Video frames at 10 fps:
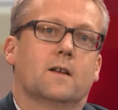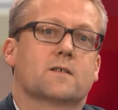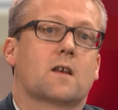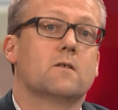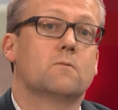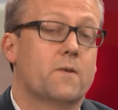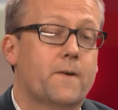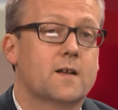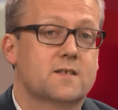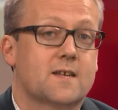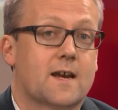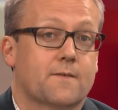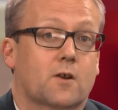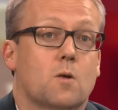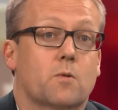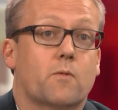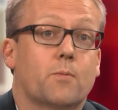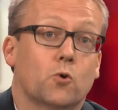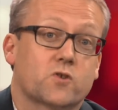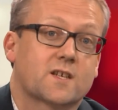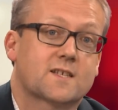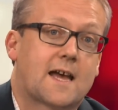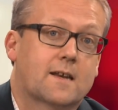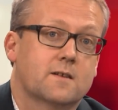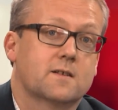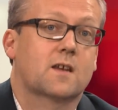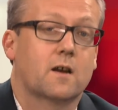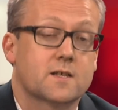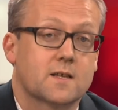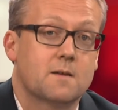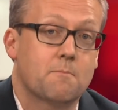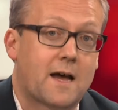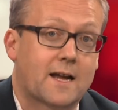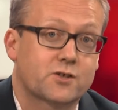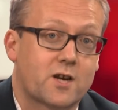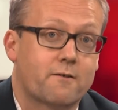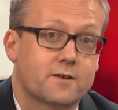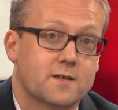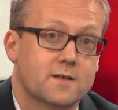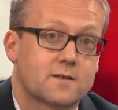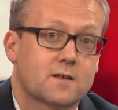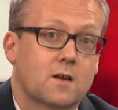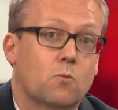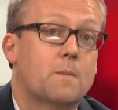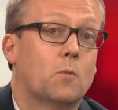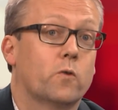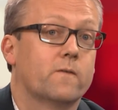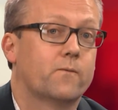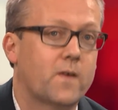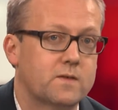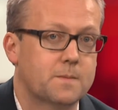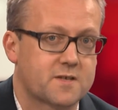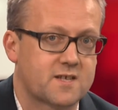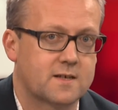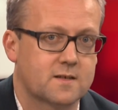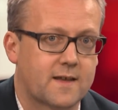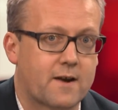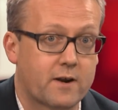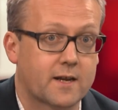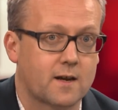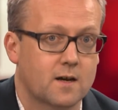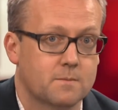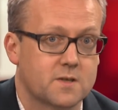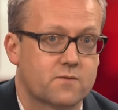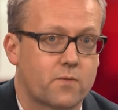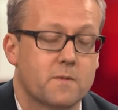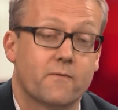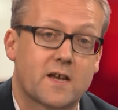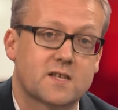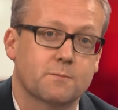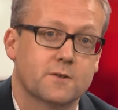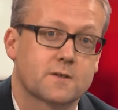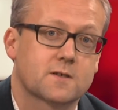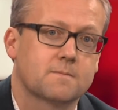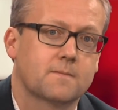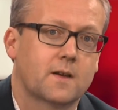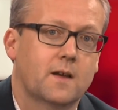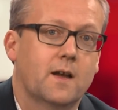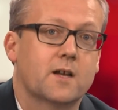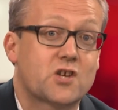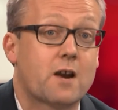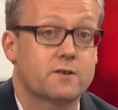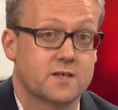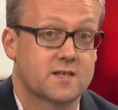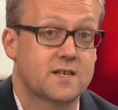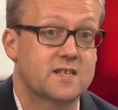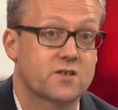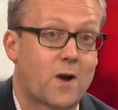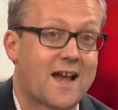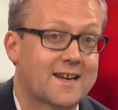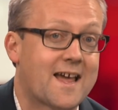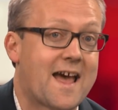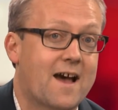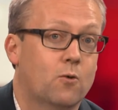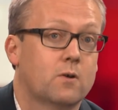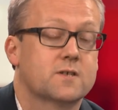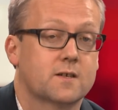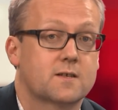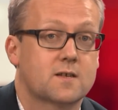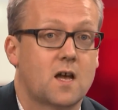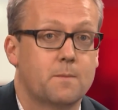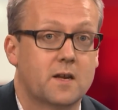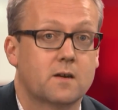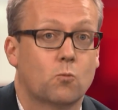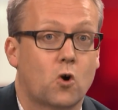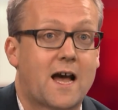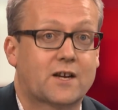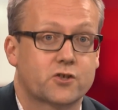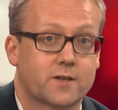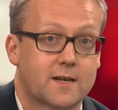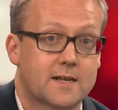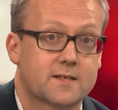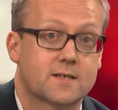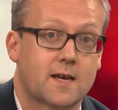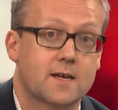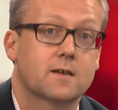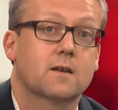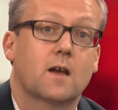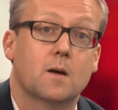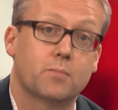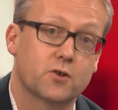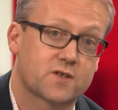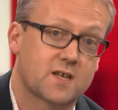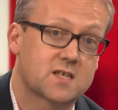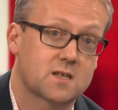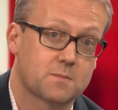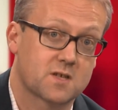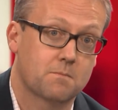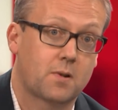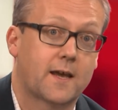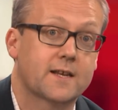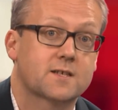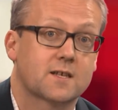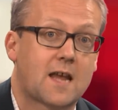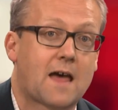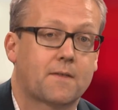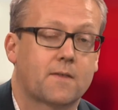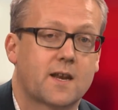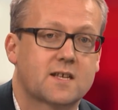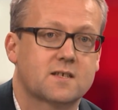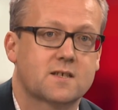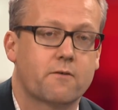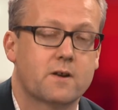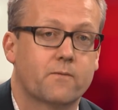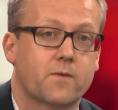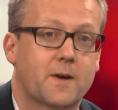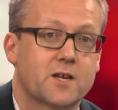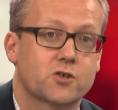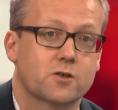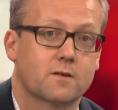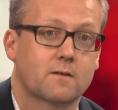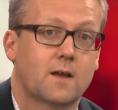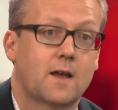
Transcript: So we've heard today that Common Reporting Standard is going to impact charities where more than 50% of their income is from investments. Charities need to act now to determine what action they need to take and put systems in place to gather the necessary information